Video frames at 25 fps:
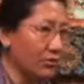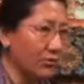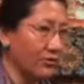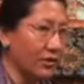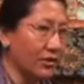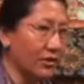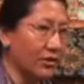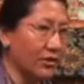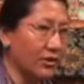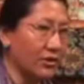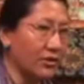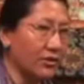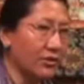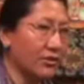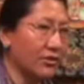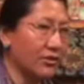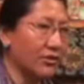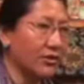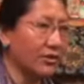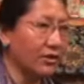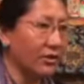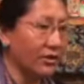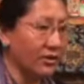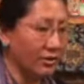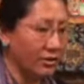of the heart,
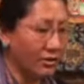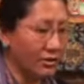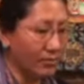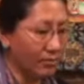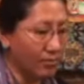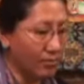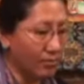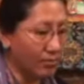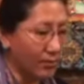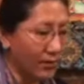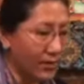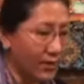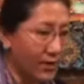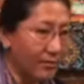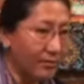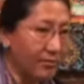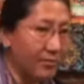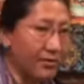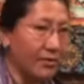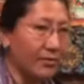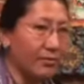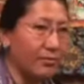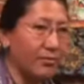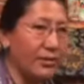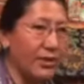the
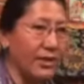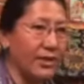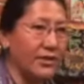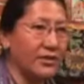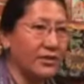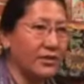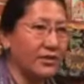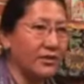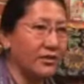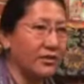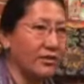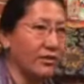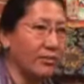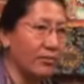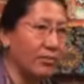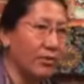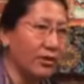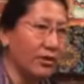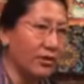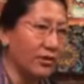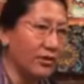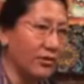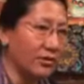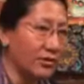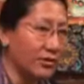pumping better the
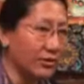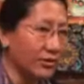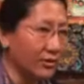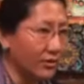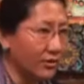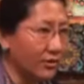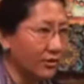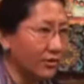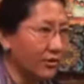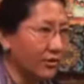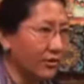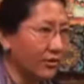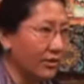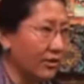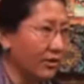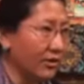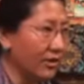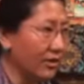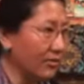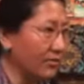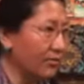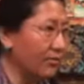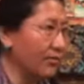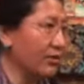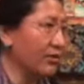blood, and
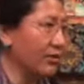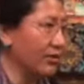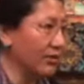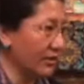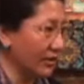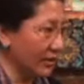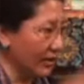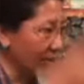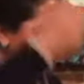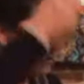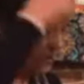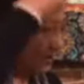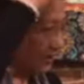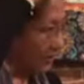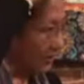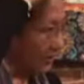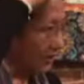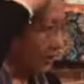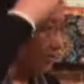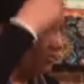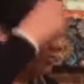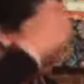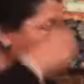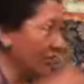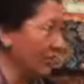the blood get in
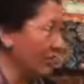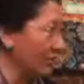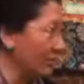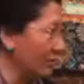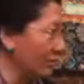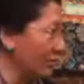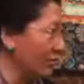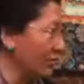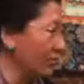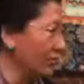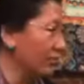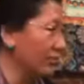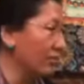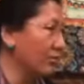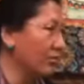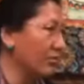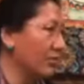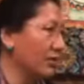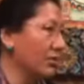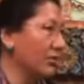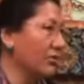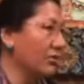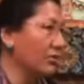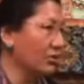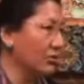the brain or on the
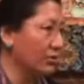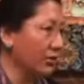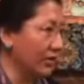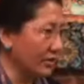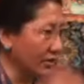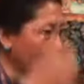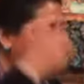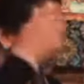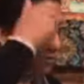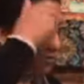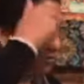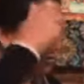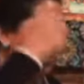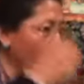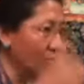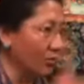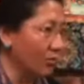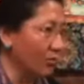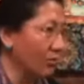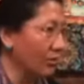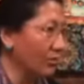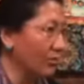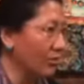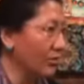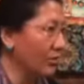big toe is a
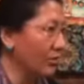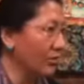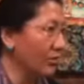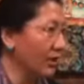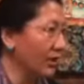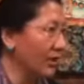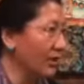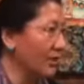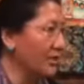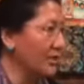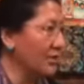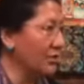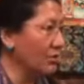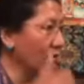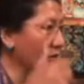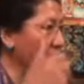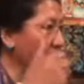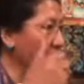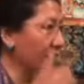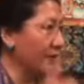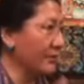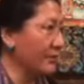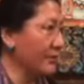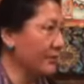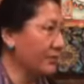more easy
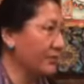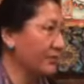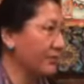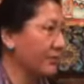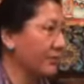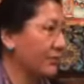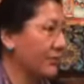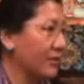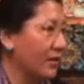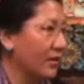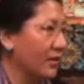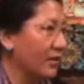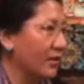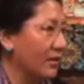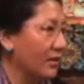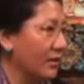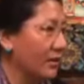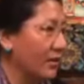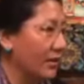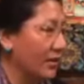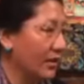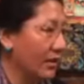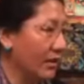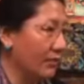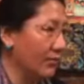way.
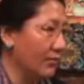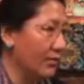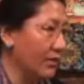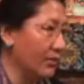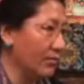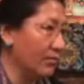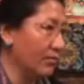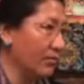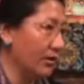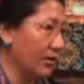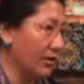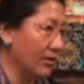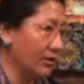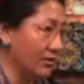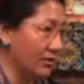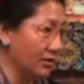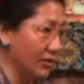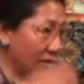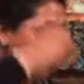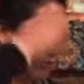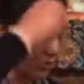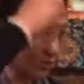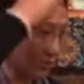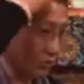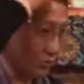If the blood
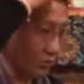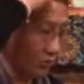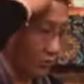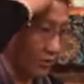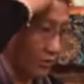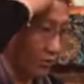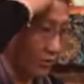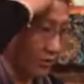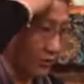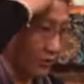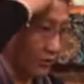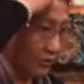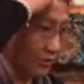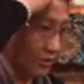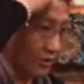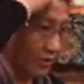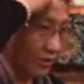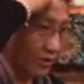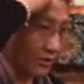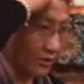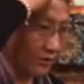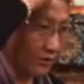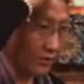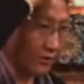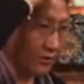didn't go on
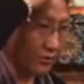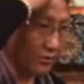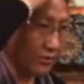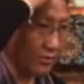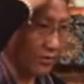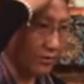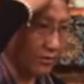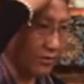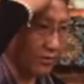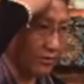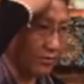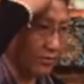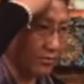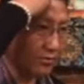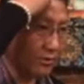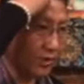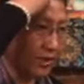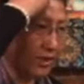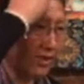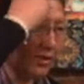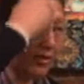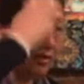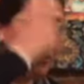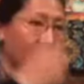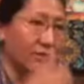the
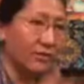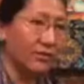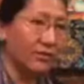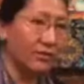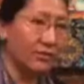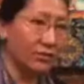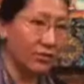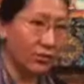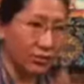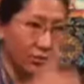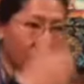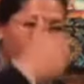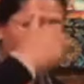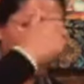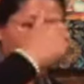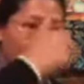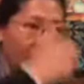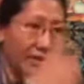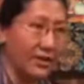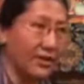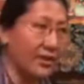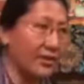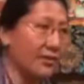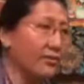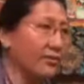brain on
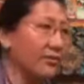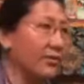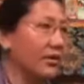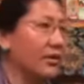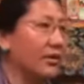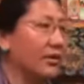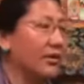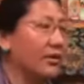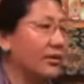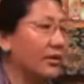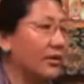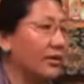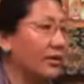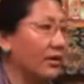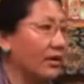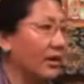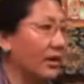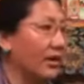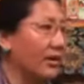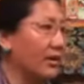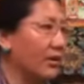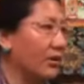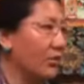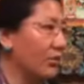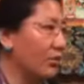time,
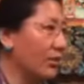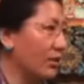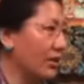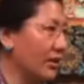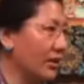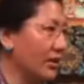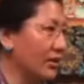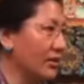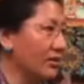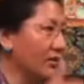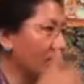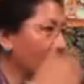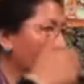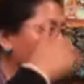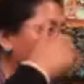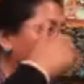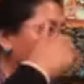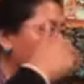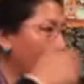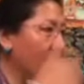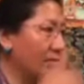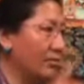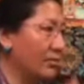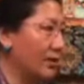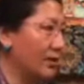and then we get a lot of
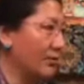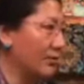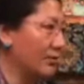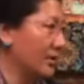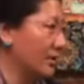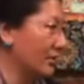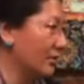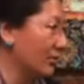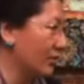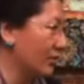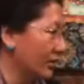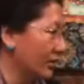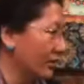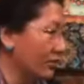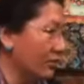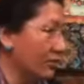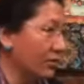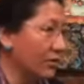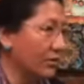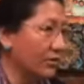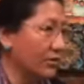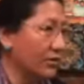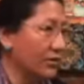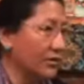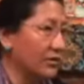epileptic, do you
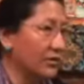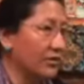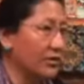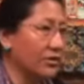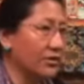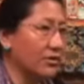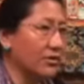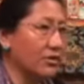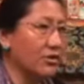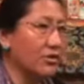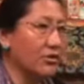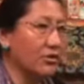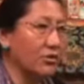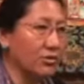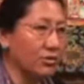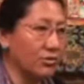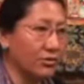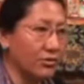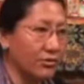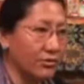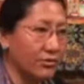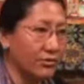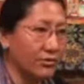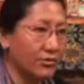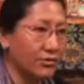call this, the
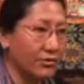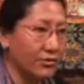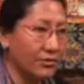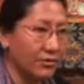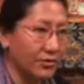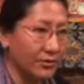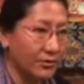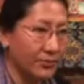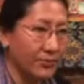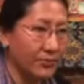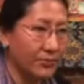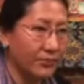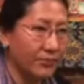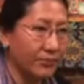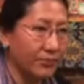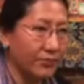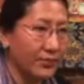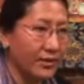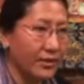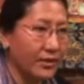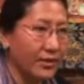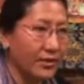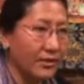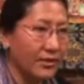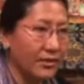seizures, no?
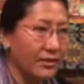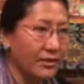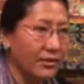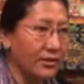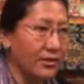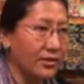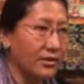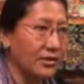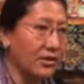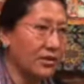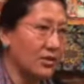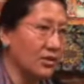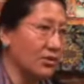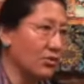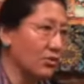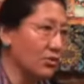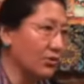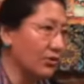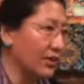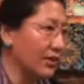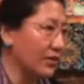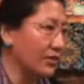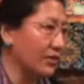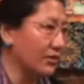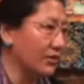This seizure,
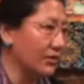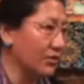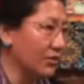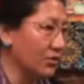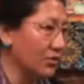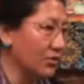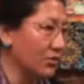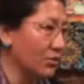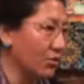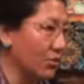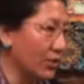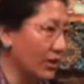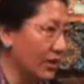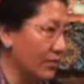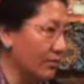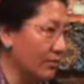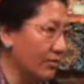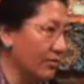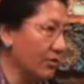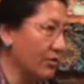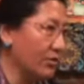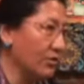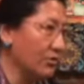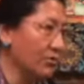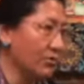that seizure, why?
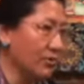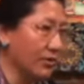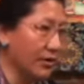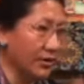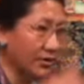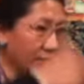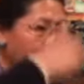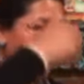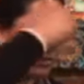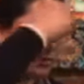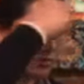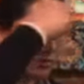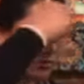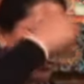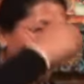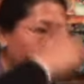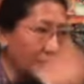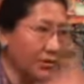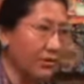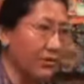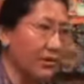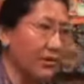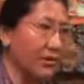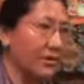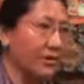Because blood didn't go
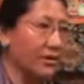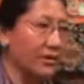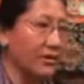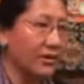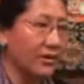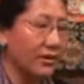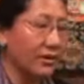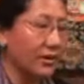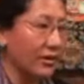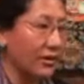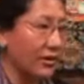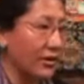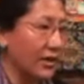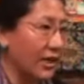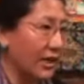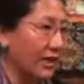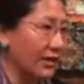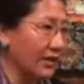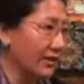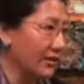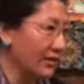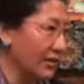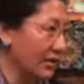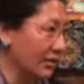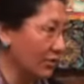there. And
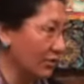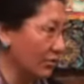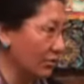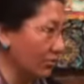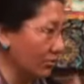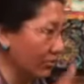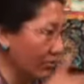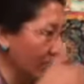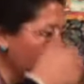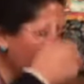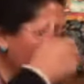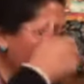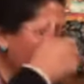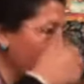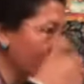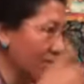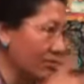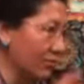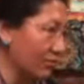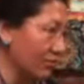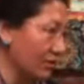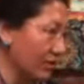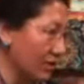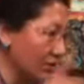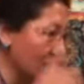that could be several
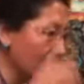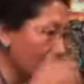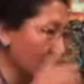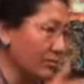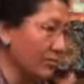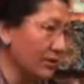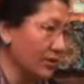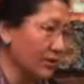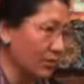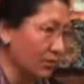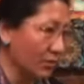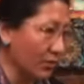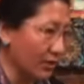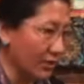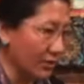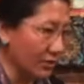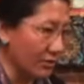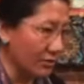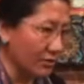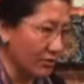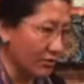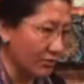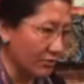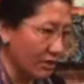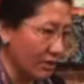reasons, but one
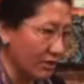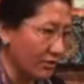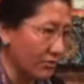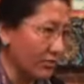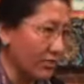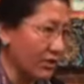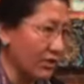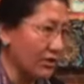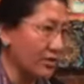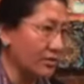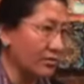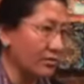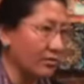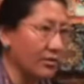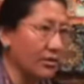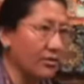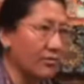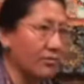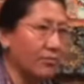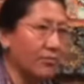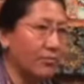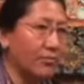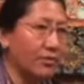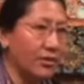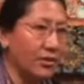of the reasons is that
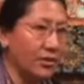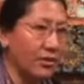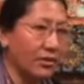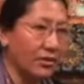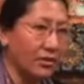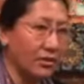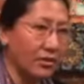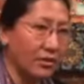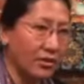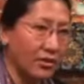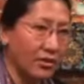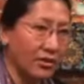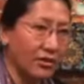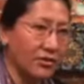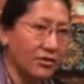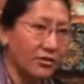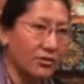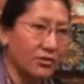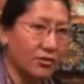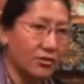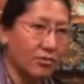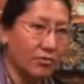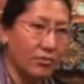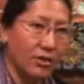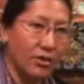the heart is
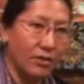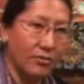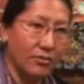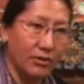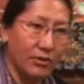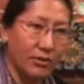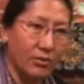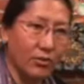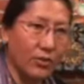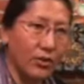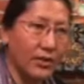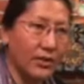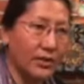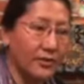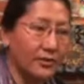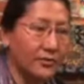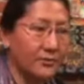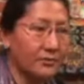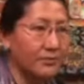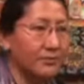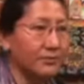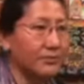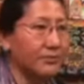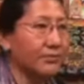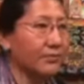not pumping well.
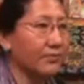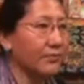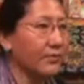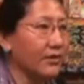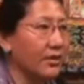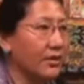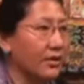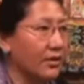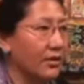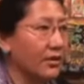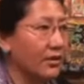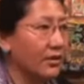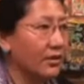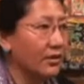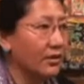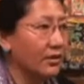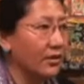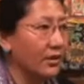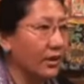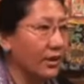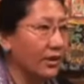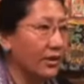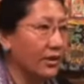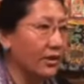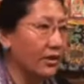
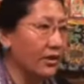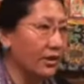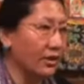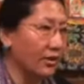And it